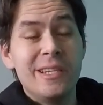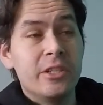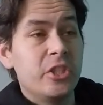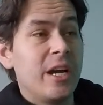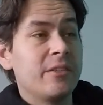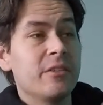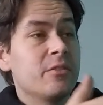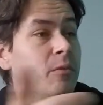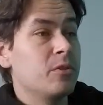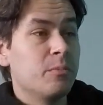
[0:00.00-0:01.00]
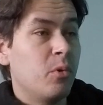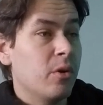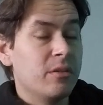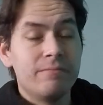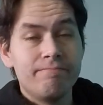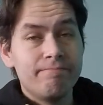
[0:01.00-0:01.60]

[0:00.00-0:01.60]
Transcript: injectors will support,